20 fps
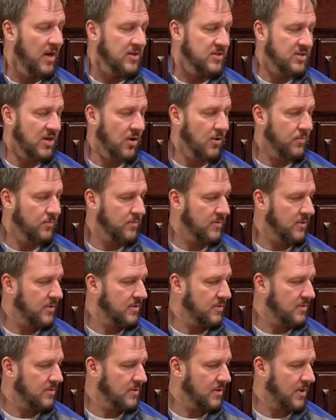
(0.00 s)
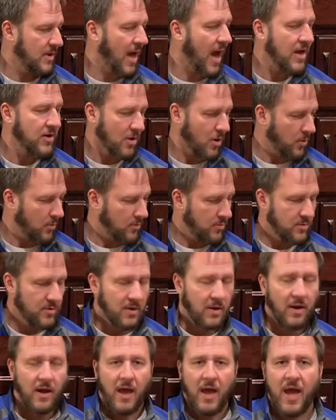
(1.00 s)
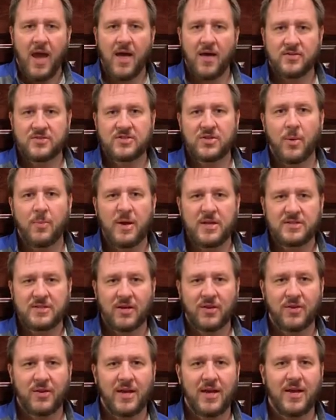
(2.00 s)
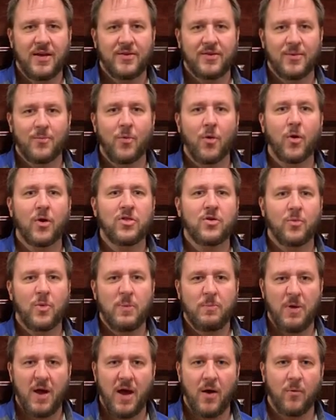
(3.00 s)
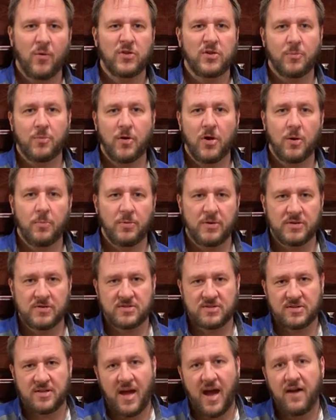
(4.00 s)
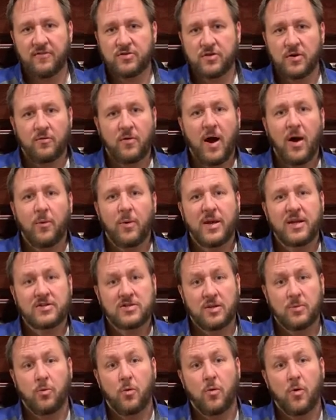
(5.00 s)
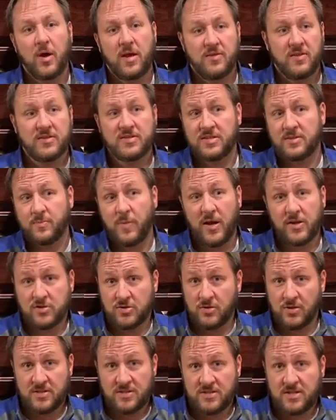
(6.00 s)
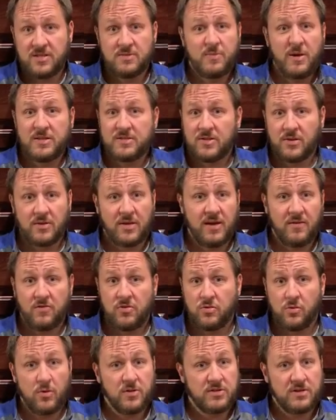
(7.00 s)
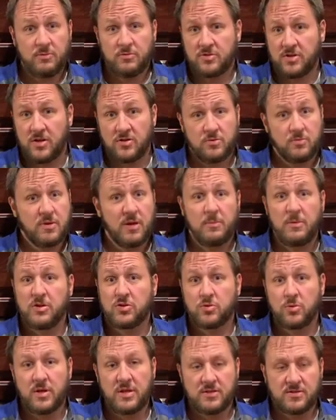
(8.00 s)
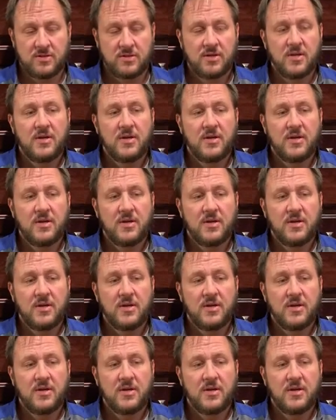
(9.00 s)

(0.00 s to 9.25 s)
So I know. And so basically, the more that we pet with a purpose, after a while we get to the point, and this is petulance. He's basically having to throw a temper tantrum, give me treats.